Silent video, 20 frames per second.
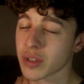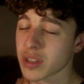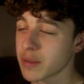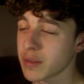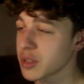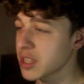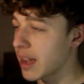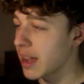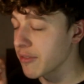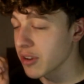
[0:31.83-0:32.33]
so
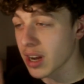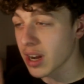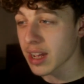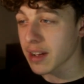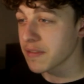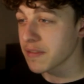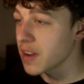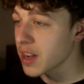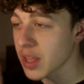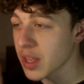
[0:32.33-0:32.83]
I'm just having
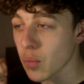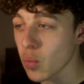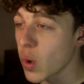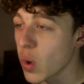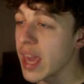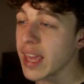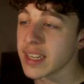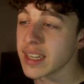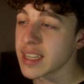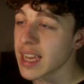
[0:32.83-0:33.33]
like a fucking
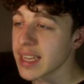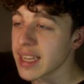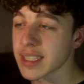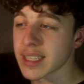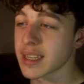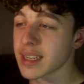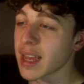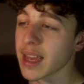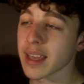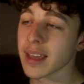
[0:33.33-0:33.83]
Wayne day
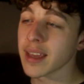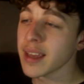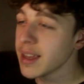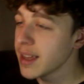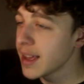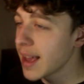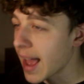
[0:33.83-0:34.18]
today,